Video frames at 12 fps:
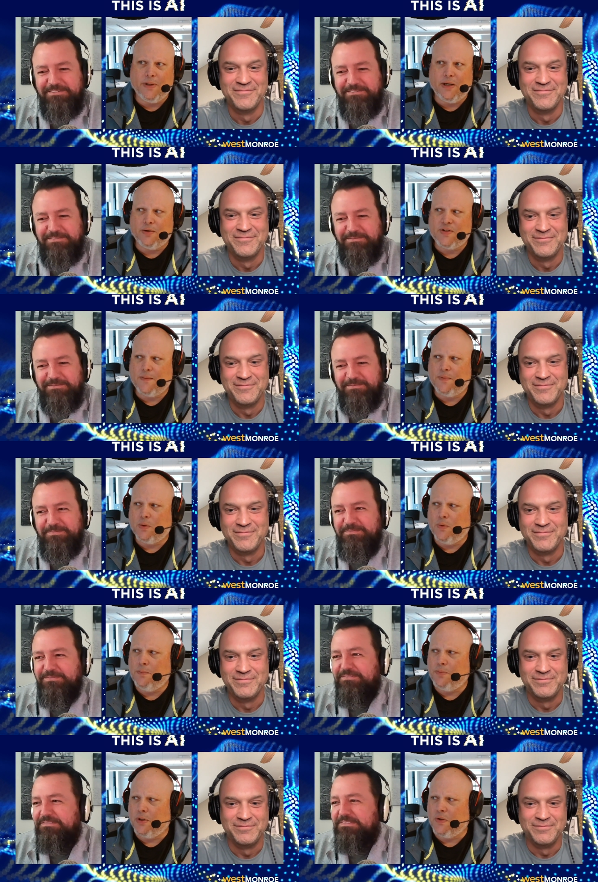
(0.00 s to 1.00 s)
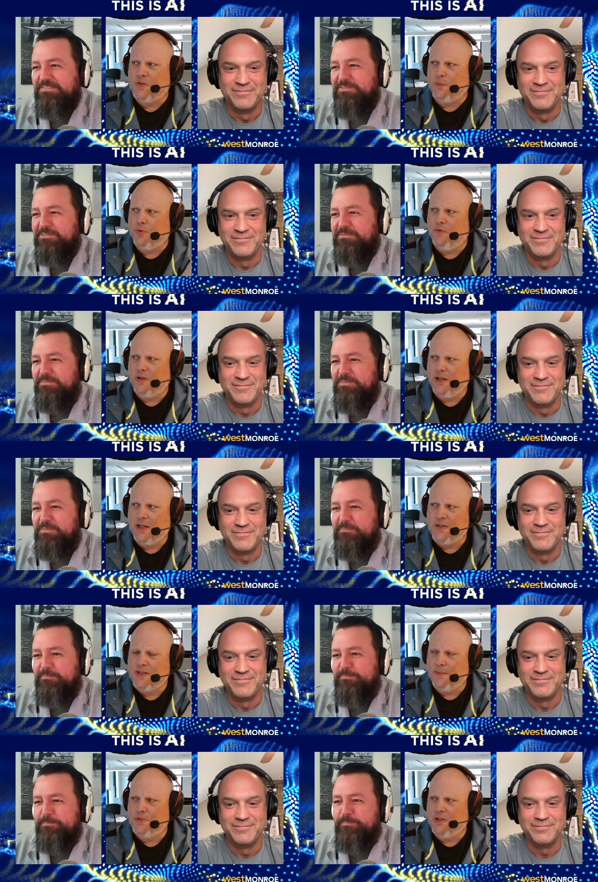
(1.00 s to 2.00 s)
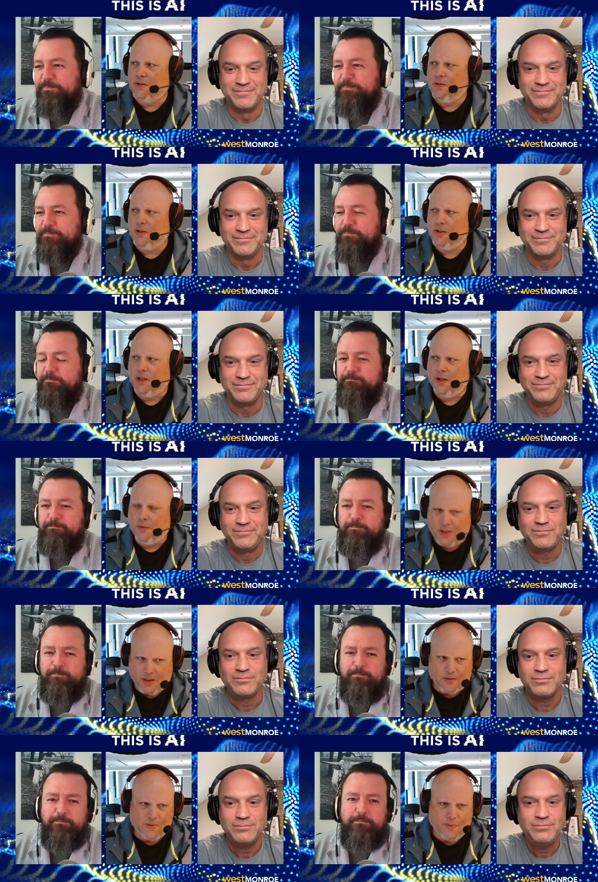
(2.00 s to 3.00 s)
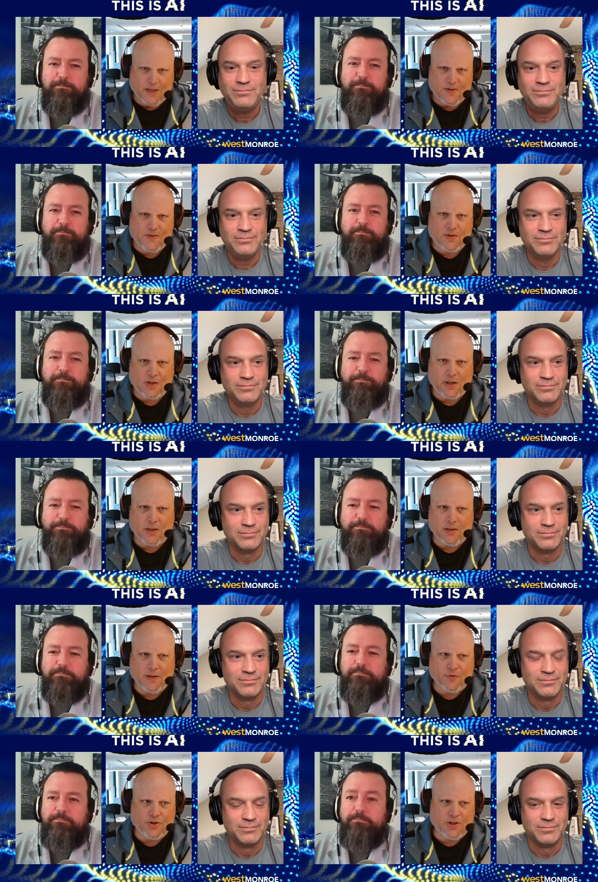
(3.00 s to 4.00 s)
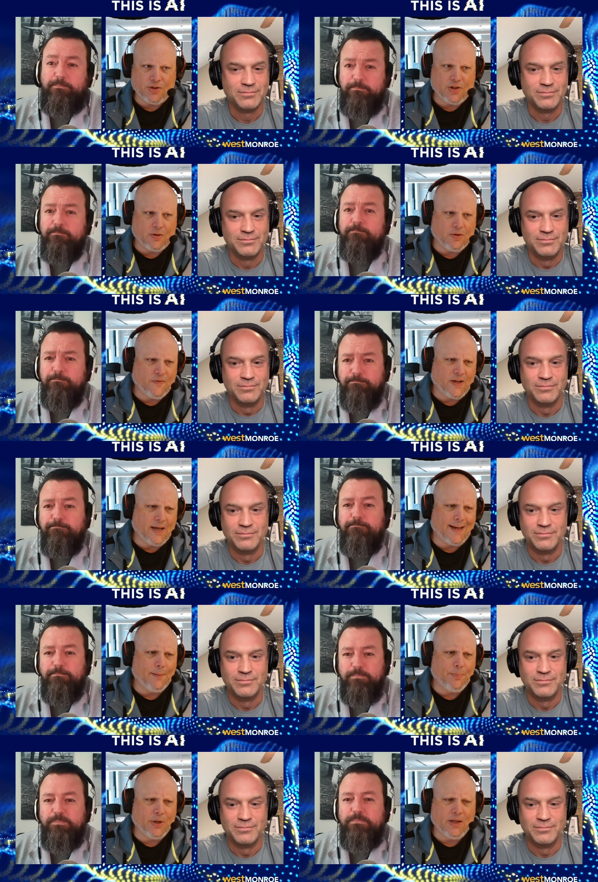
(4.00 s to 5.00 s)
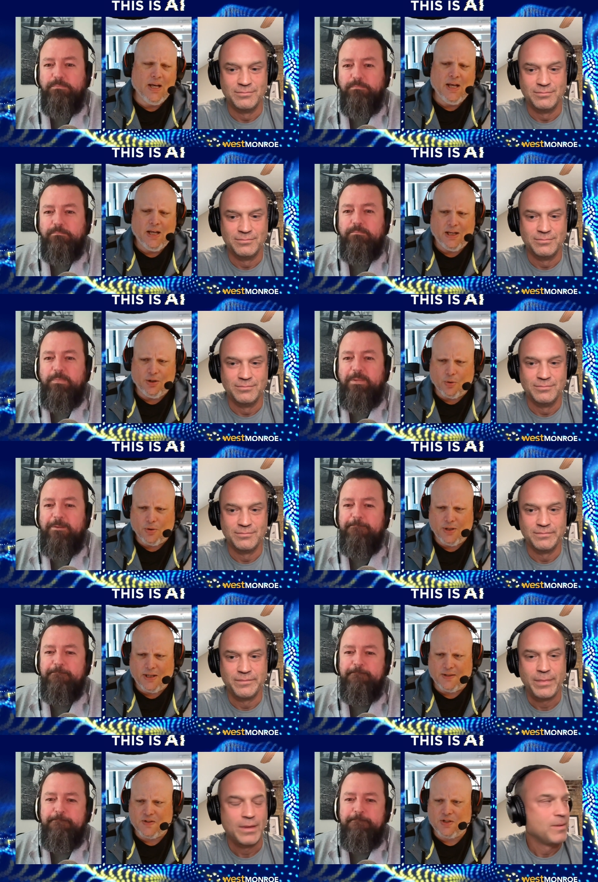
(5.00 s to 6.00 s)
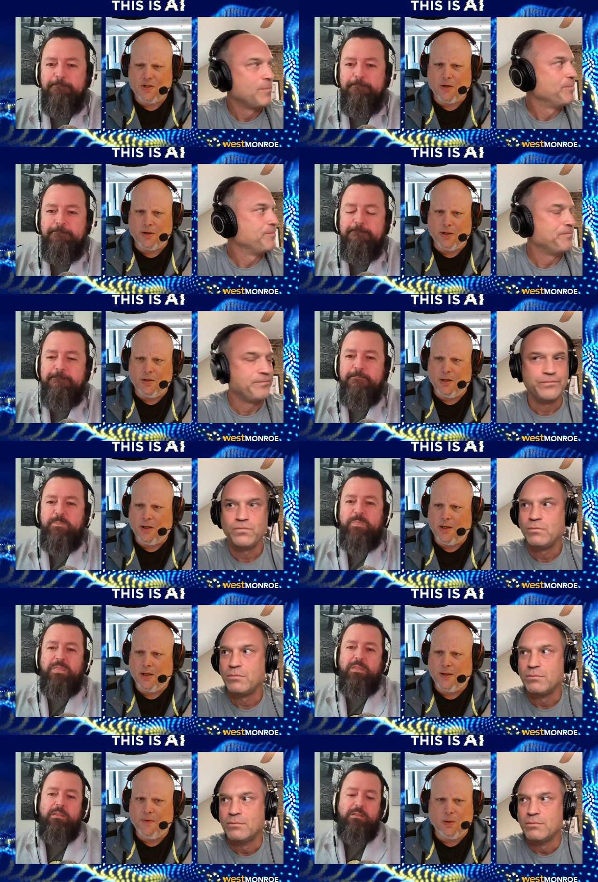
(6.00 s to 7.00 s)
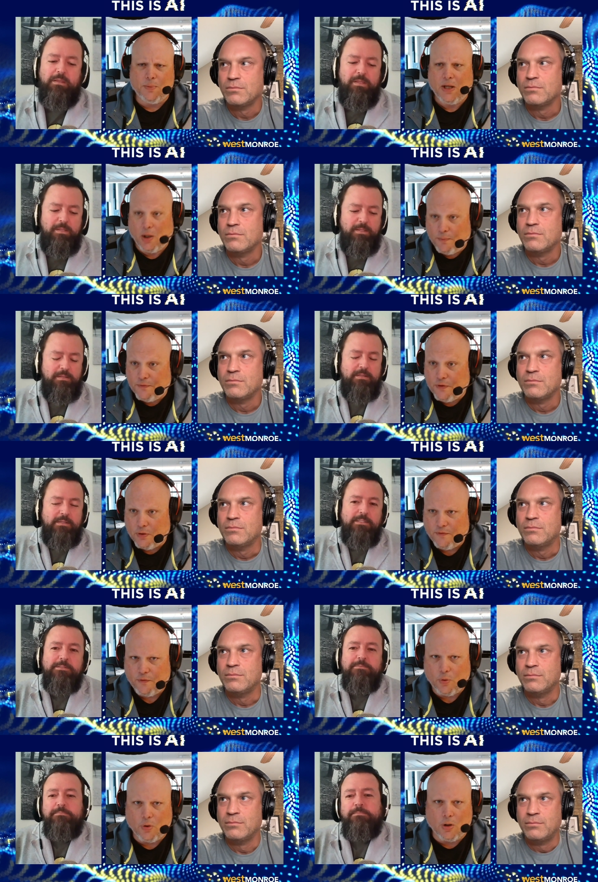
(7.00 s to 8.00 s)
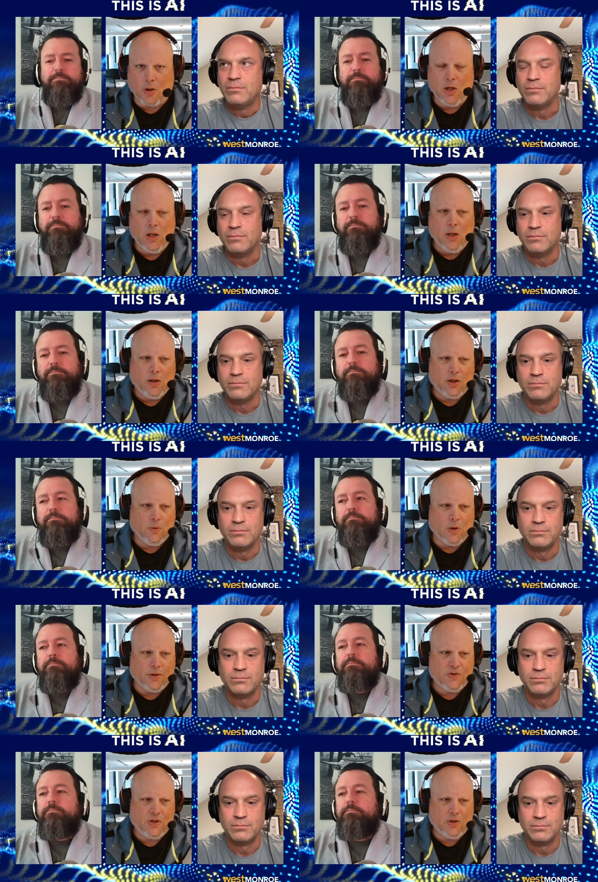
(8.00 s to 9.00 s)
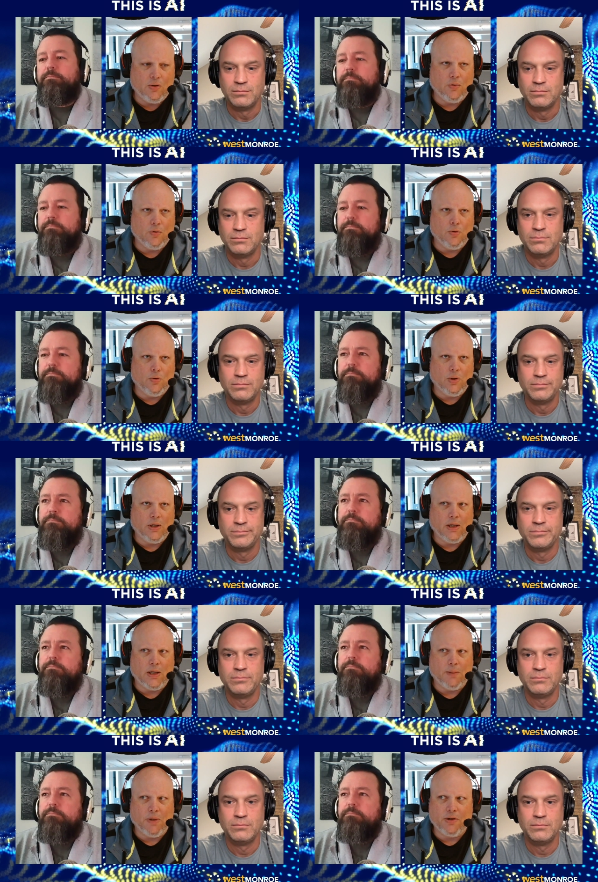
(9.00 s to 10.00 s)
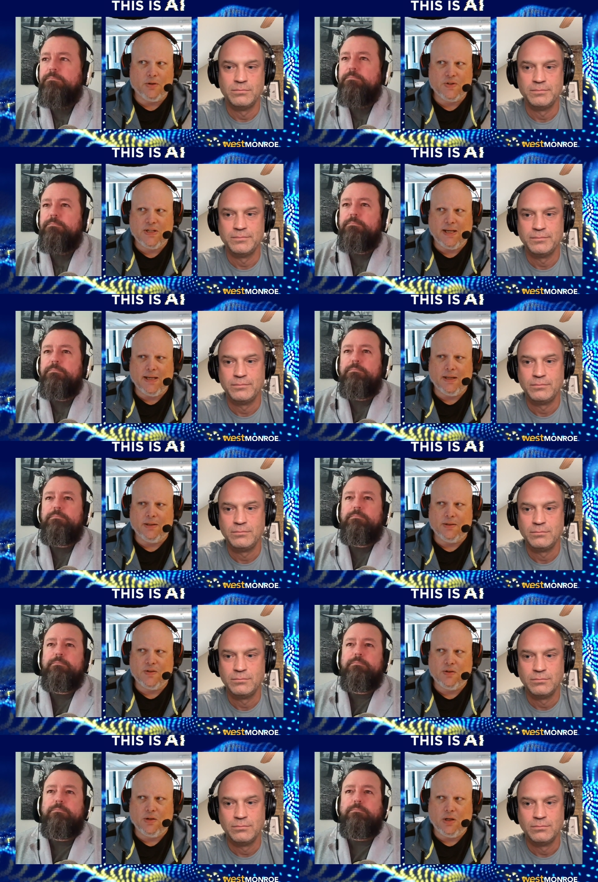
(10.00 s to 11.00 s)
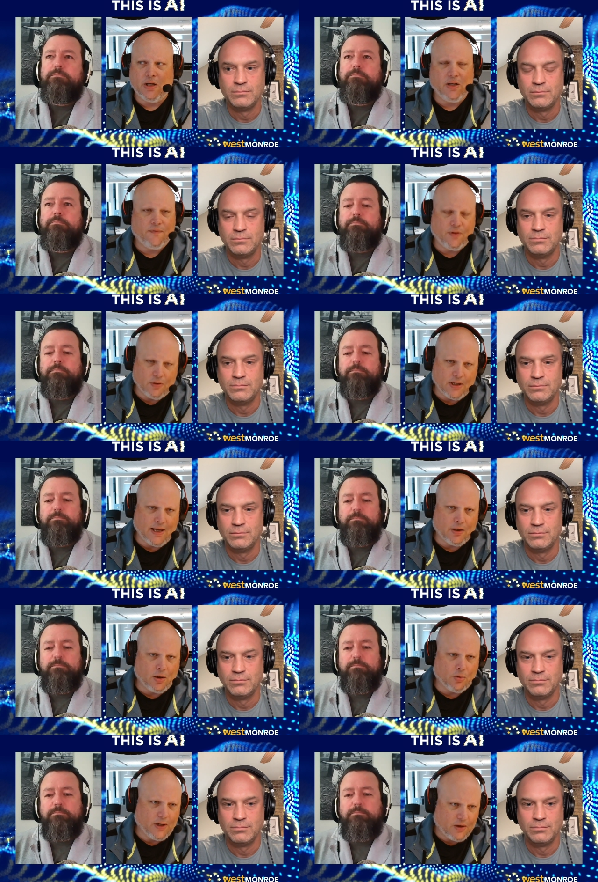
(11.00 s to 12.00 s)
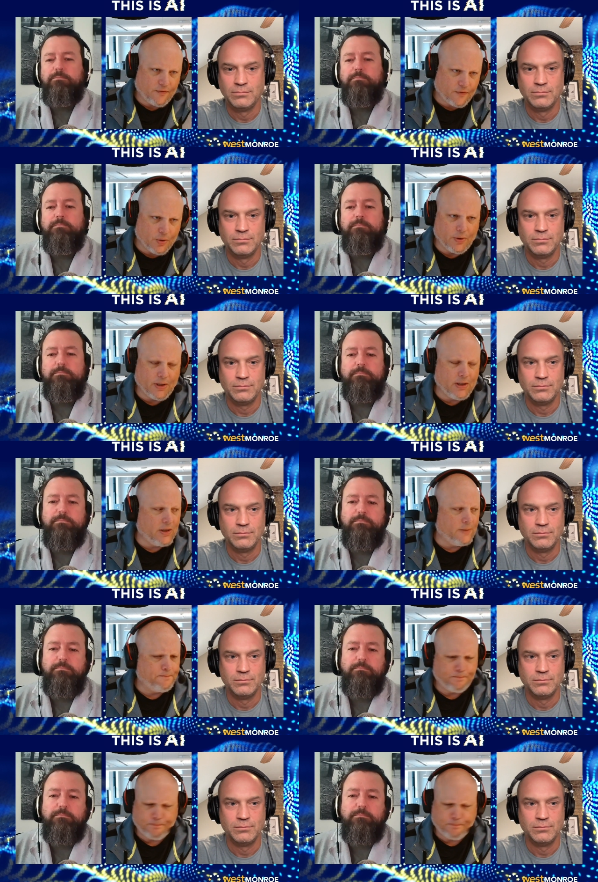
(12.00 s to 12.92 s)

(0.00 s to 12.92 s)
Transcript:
Speaker 1: about something we built, a proof of concept in the healthcare space, leveraging generative AI. But in order to get started, I think it'd be helpful for you all to understand, if you're not already fluent in it,